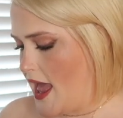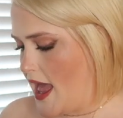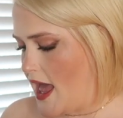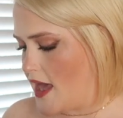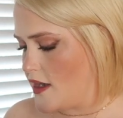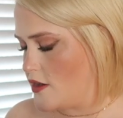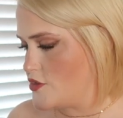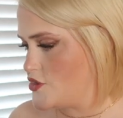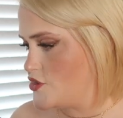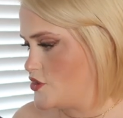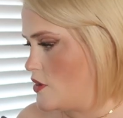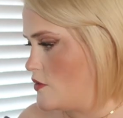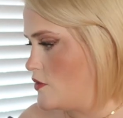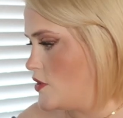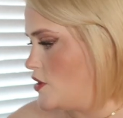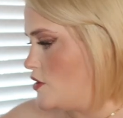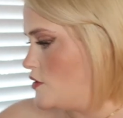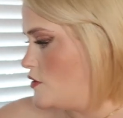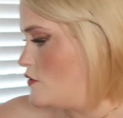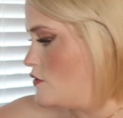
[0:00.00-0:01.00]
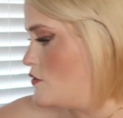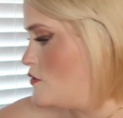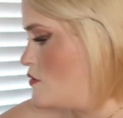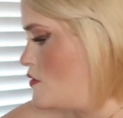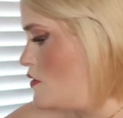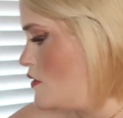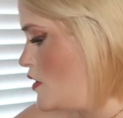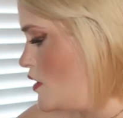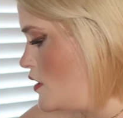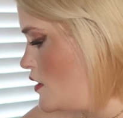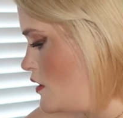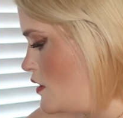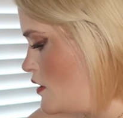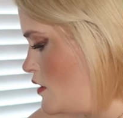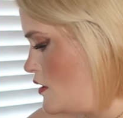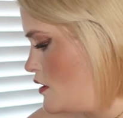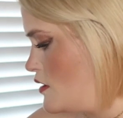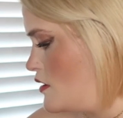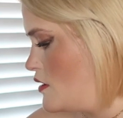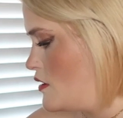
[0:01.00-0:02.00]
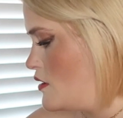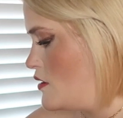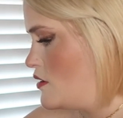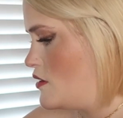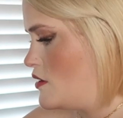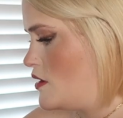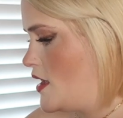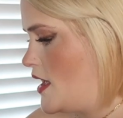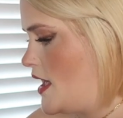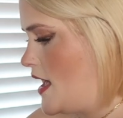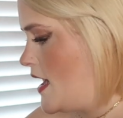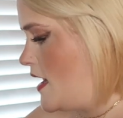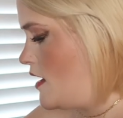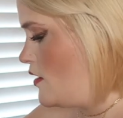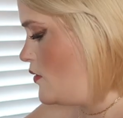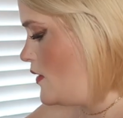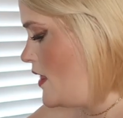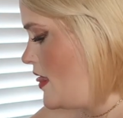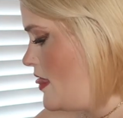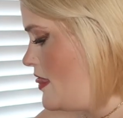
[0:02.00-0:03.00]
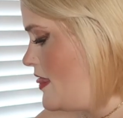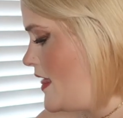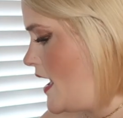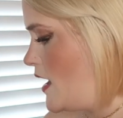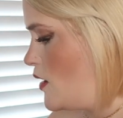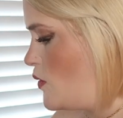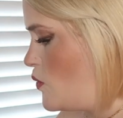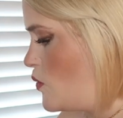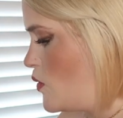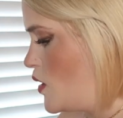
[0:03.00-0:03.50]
And I'll show you how that